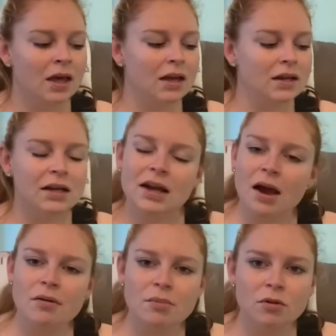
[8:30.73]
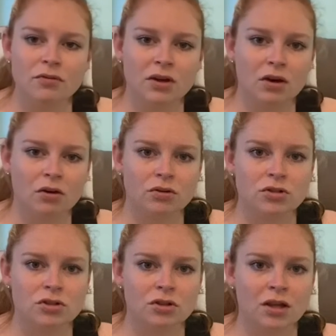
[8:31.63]
Now I'm moving on
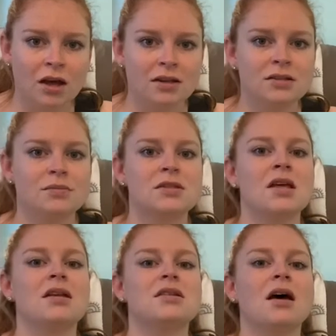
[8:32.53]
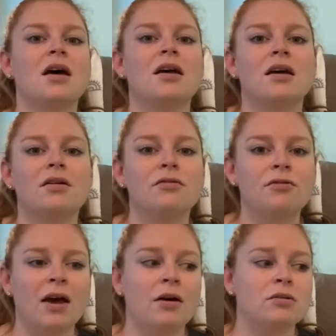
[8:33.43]
to the items that I have
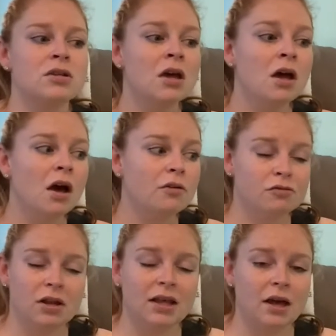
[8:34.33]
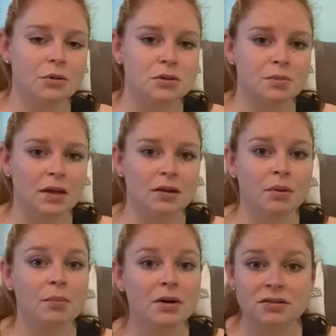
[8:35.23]
found have really helped me in
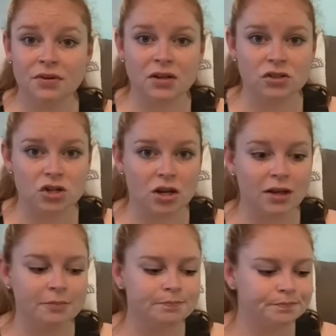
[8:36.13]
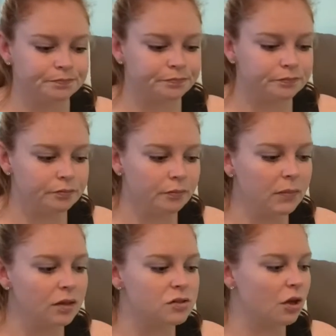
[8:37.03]
my breastfeeding journey.
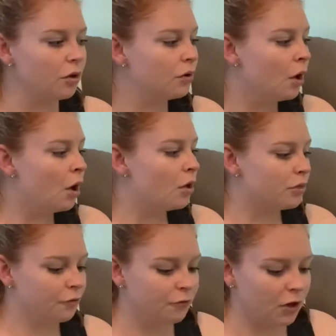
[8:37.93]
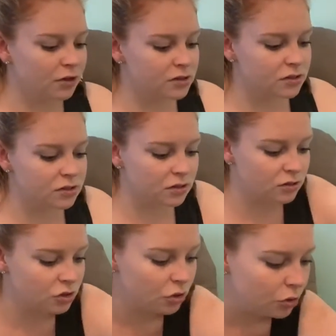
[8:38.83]
So the first
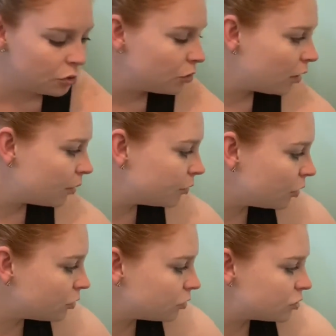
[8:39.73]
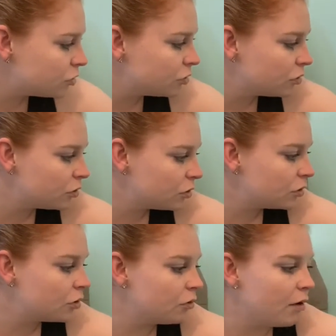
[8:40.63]
two I'm going to
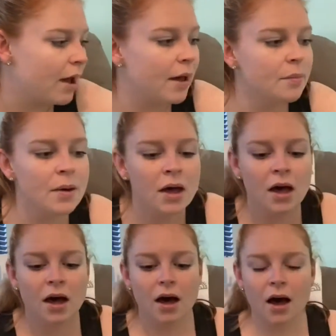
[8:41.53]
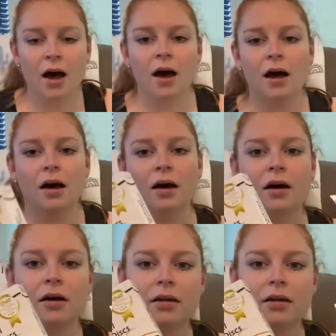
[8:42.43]
grab are